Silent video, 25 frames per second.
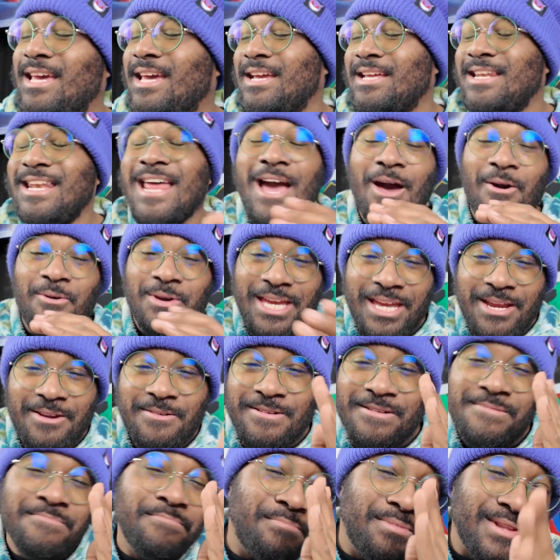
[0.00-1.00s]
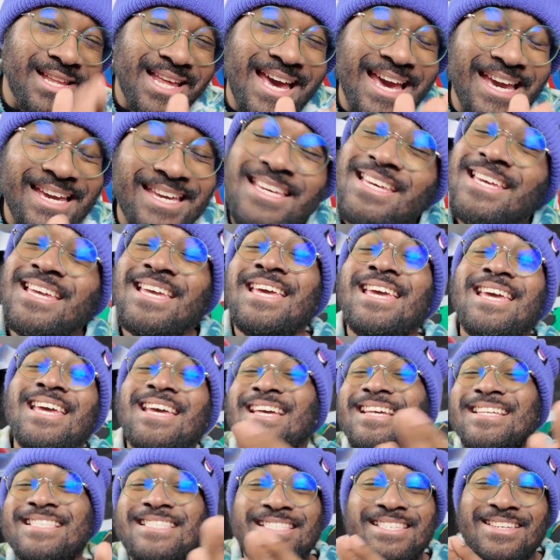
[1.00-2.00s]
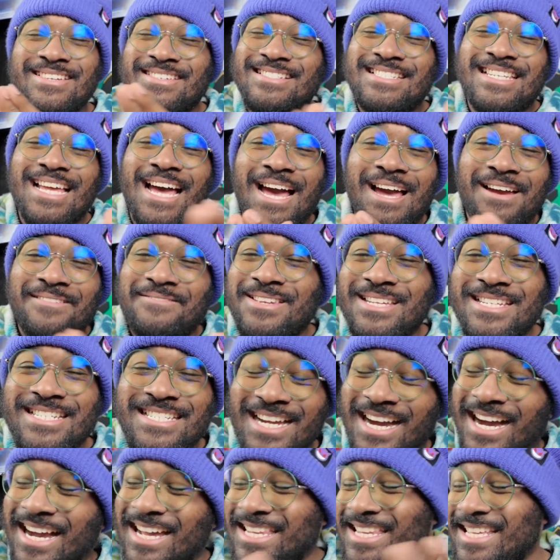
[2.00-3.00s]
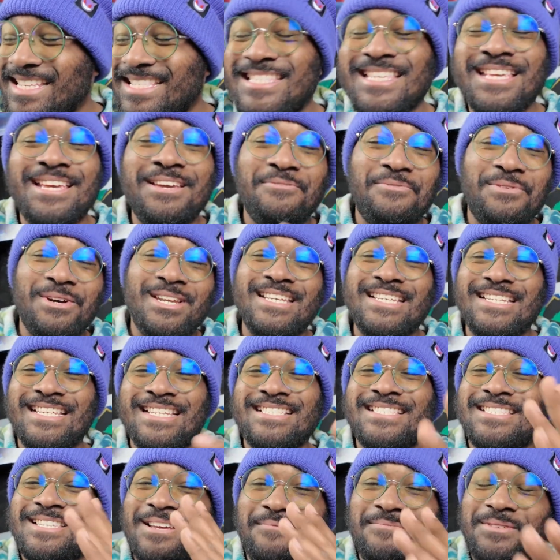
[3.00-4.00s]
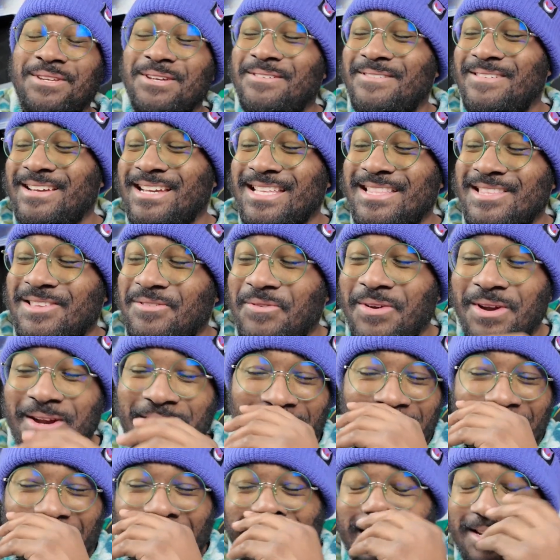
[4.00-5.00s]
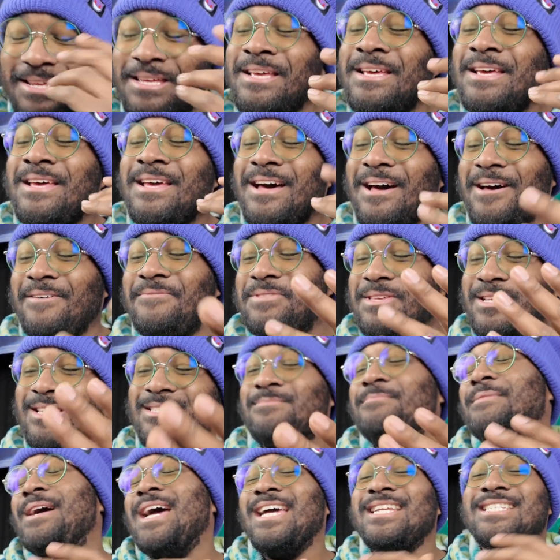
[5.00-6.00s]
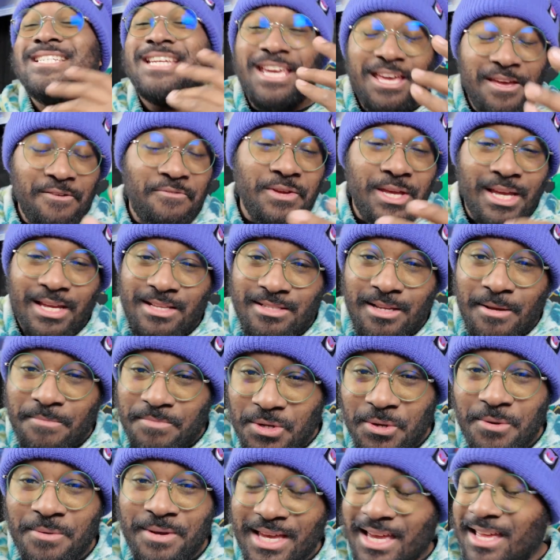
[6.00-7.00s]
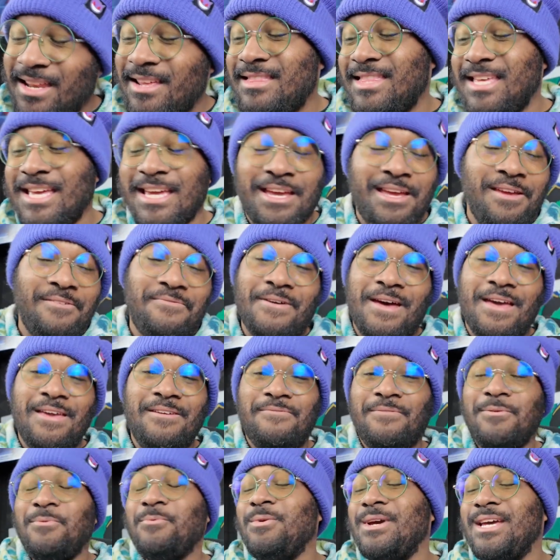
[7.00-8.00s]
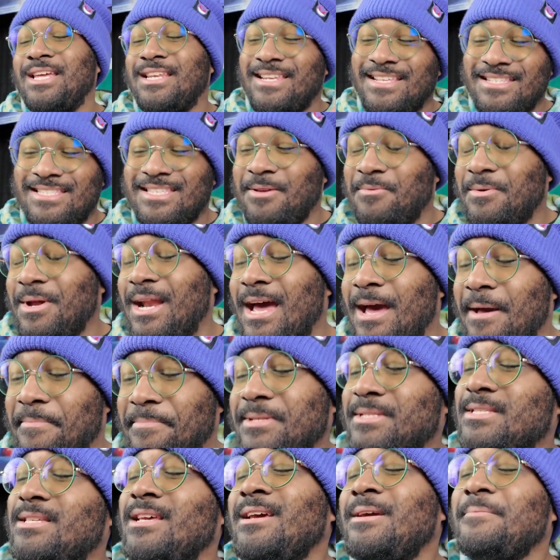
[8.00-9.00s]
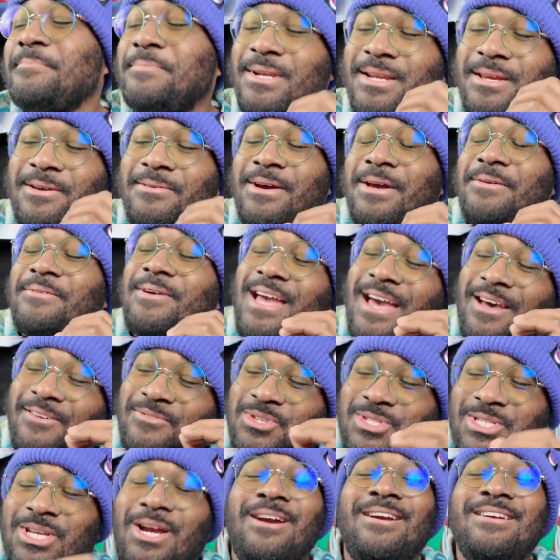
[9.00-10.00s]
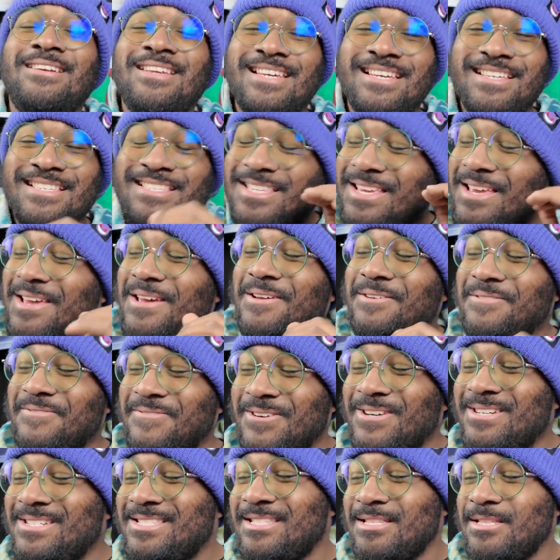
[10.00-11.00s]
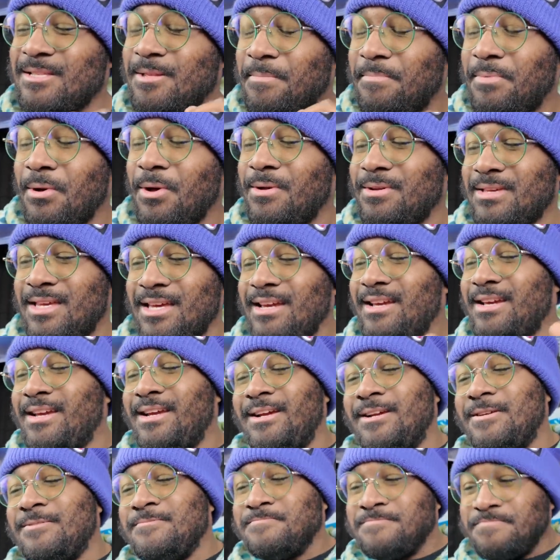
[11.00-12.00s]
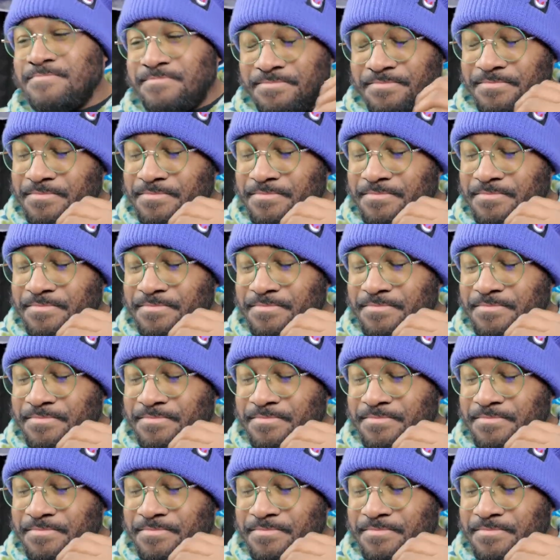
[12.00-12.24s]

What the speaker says: thing. Now, Kyurem Black, it's your time to shine. Let's see what he ends up doing at the very end of this match. If he ends up doing anything, if I even win, let's see what happens. But anyway, we have Xerneas versus the Palkia here.